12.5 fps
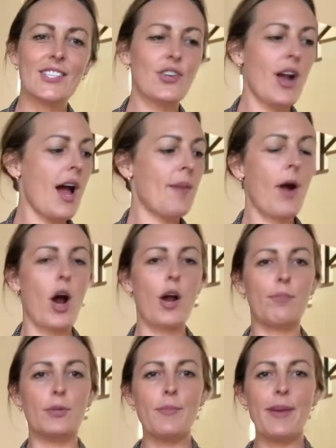grab our
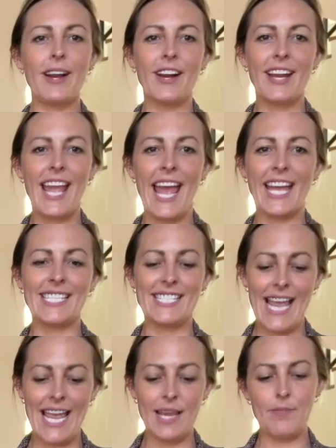blueberry and
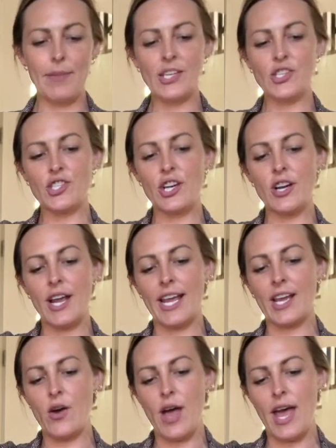date mixture and
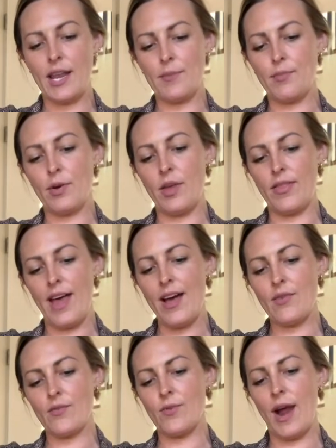go ahead and put
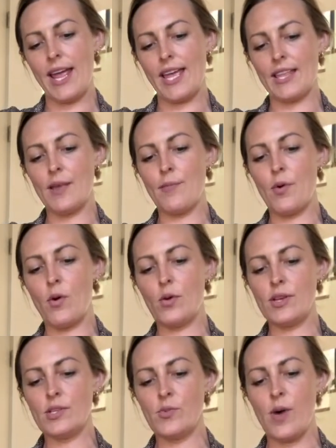that right in the bowl
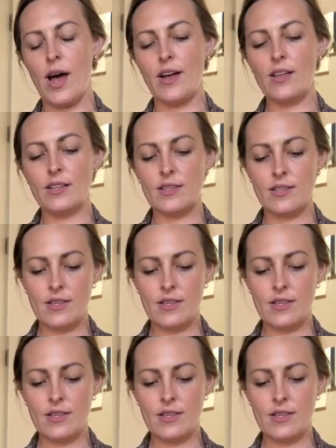as well.